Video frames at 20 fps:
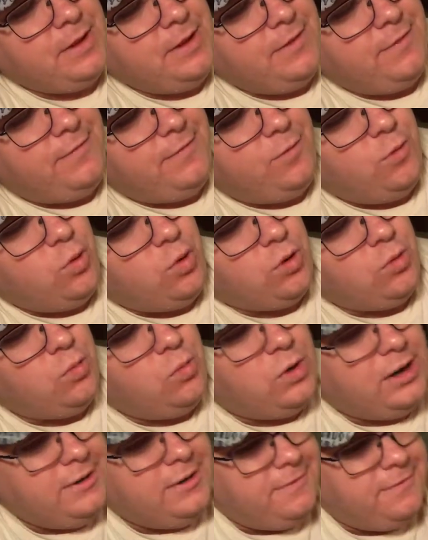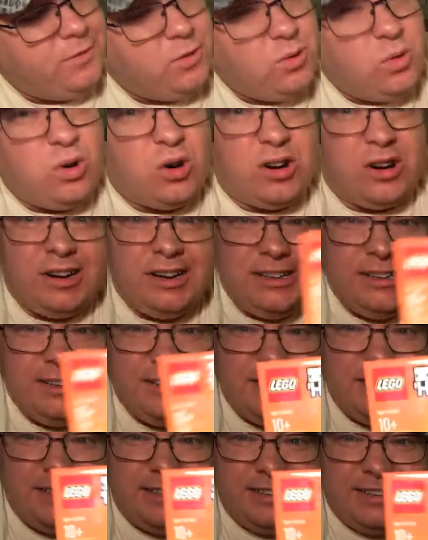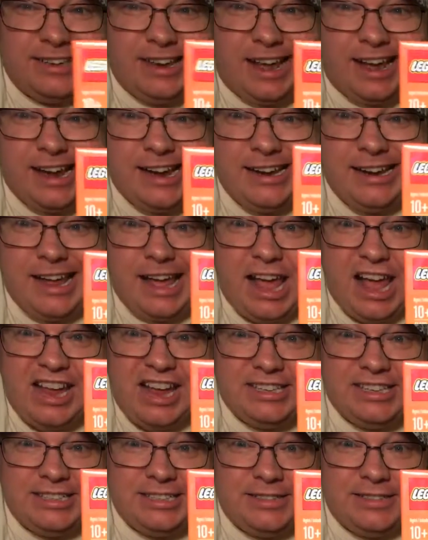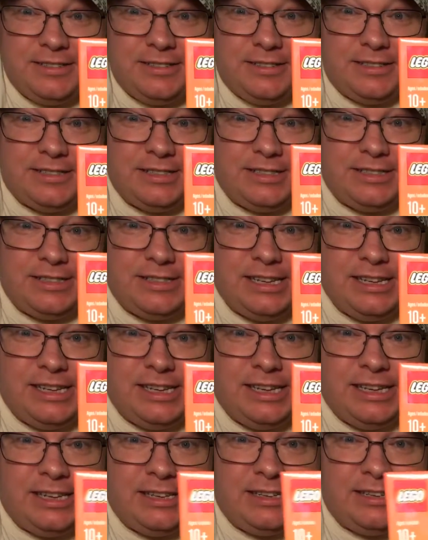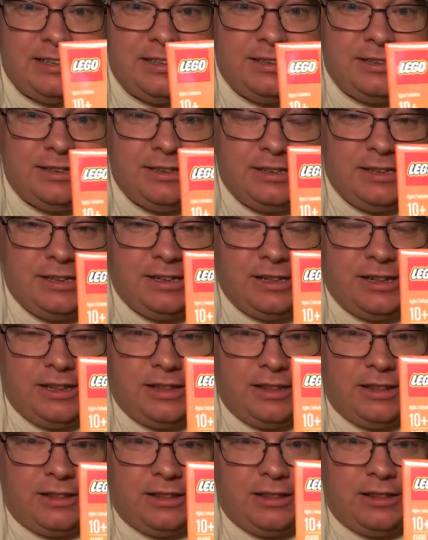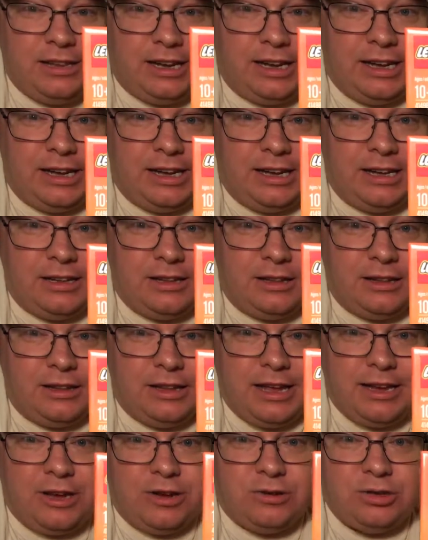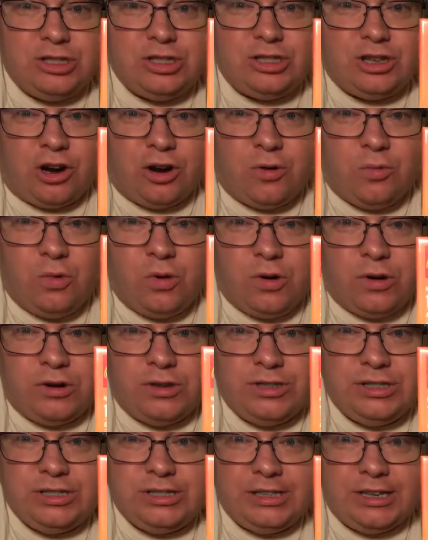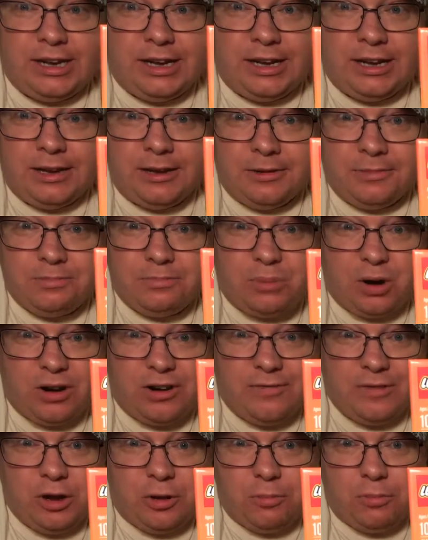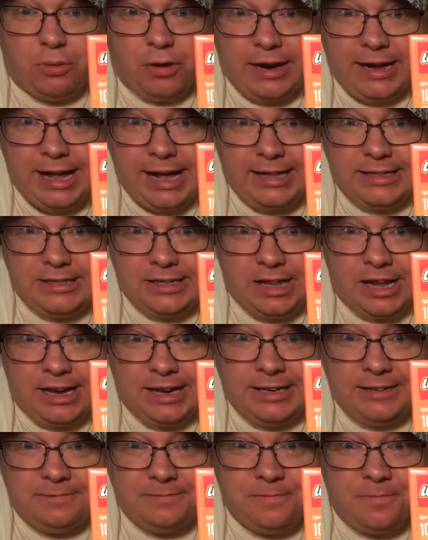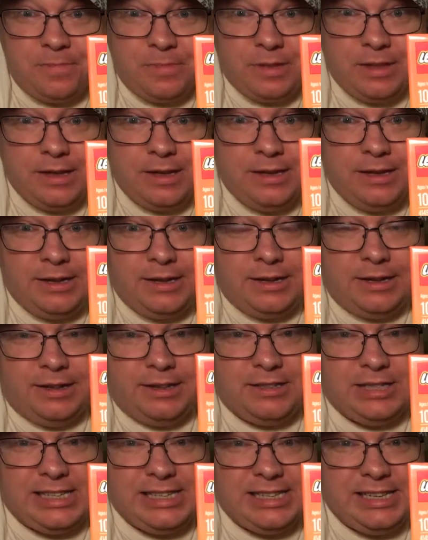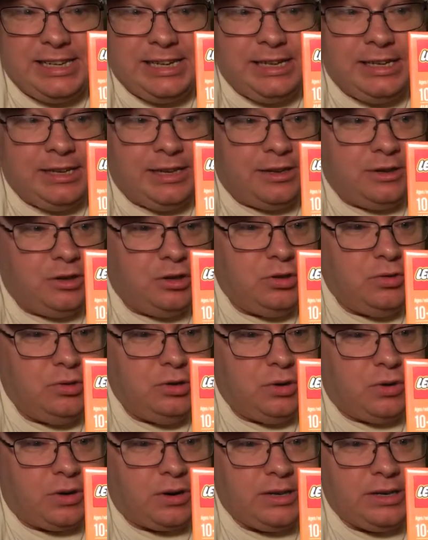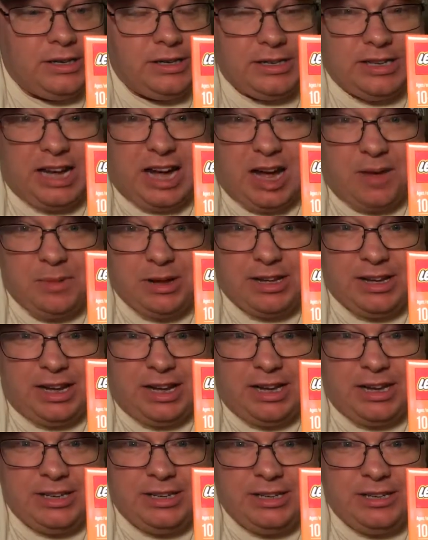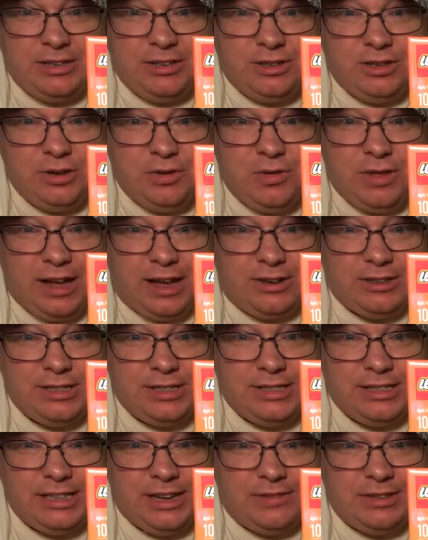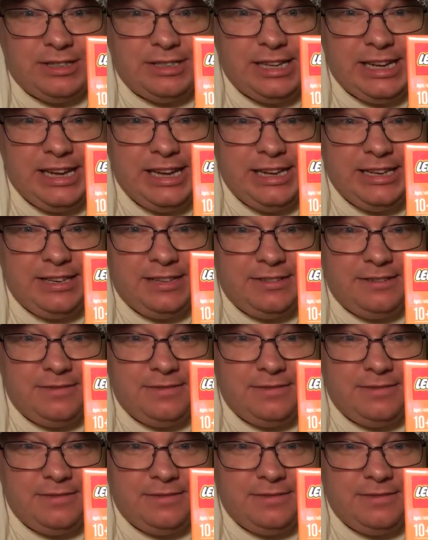41498. This is the Lego Star Wars, part of their Headz line. This is the New York Comic-Con 2017.